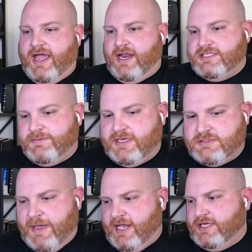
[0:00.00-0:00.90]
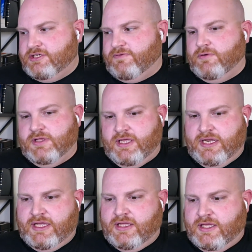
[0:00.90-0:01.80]
And I speak Spanish fluently and
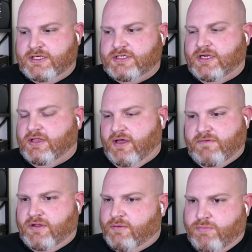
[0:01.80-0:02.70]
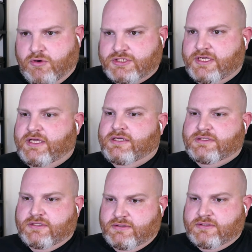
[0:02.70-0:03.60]
English, and I'd love to learn
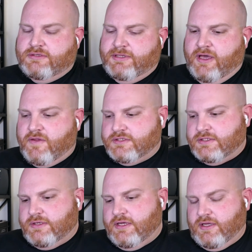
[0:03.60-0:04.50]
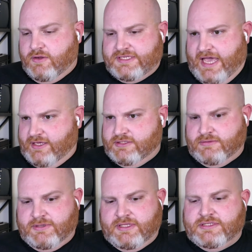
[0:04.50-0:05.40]
Portuguese and some of the others. And, you know, Italian's
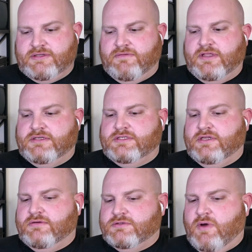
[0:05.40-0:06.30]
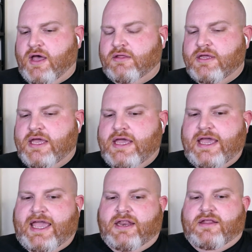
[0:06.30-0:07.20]
on my list of things to do as well.
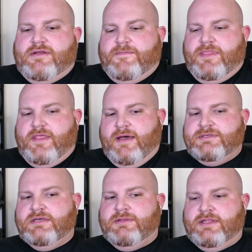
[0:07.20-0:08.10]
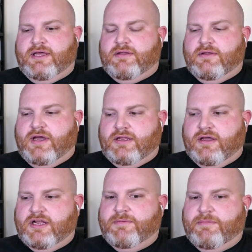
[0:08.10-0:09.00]
And that was something that I
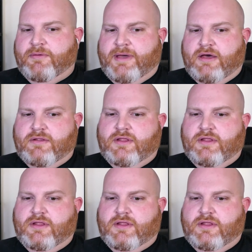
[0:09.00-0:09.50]
talked to people about.